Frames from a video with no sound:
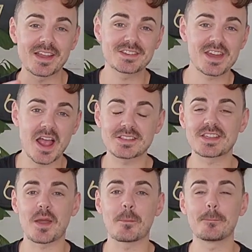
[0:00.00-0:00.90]

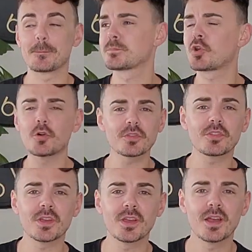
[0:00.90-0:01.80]
Just
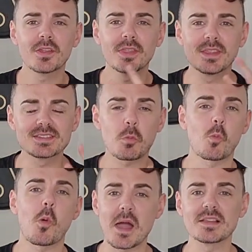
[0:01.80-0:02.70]
cooked this
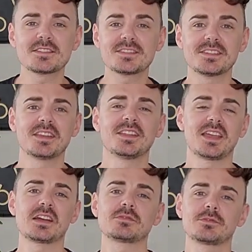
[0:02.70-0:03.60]
Wellington in
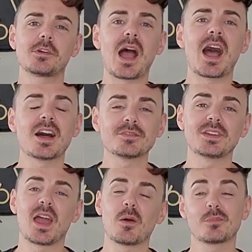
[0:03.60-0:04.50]
the oven for half
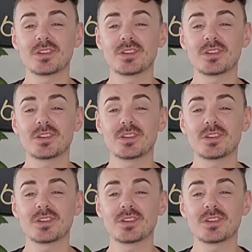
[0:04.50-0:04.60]
an hour. Pretty